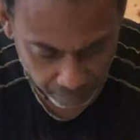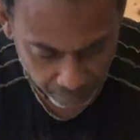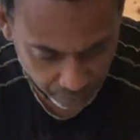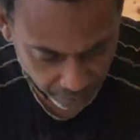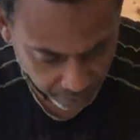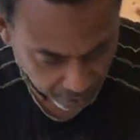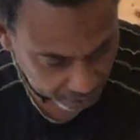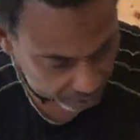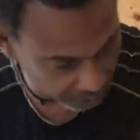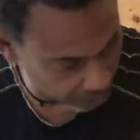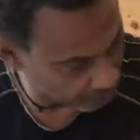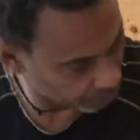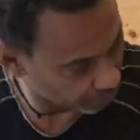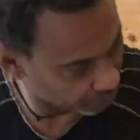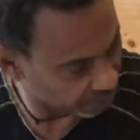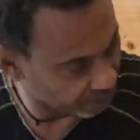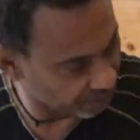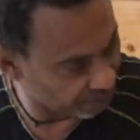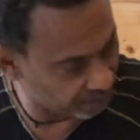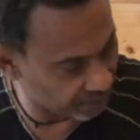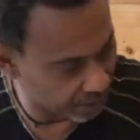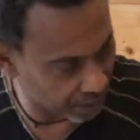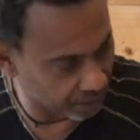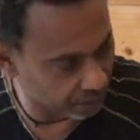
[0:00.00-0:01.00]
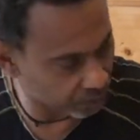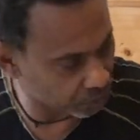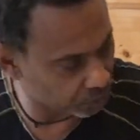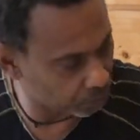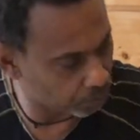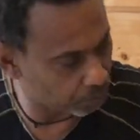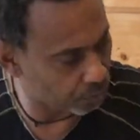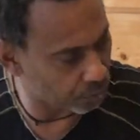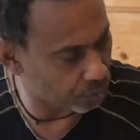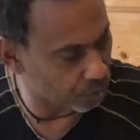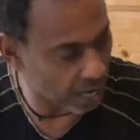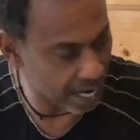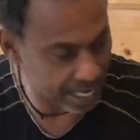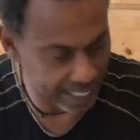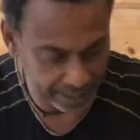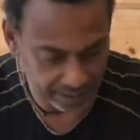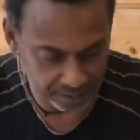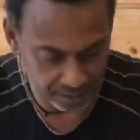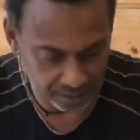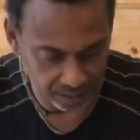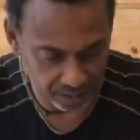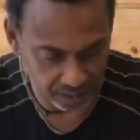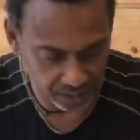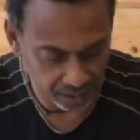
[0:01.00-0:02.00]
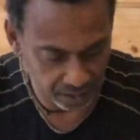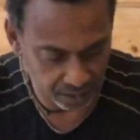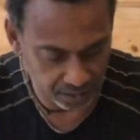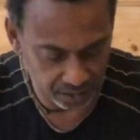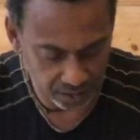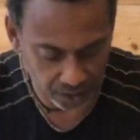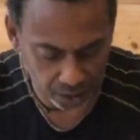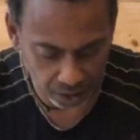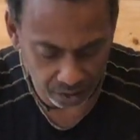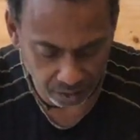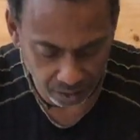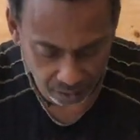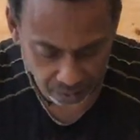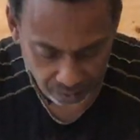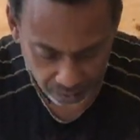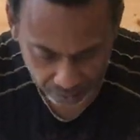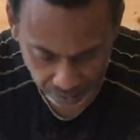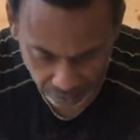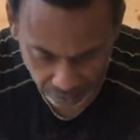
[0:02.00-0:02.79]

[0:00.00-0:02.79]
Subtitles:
and pinky with the fingers bright and extended.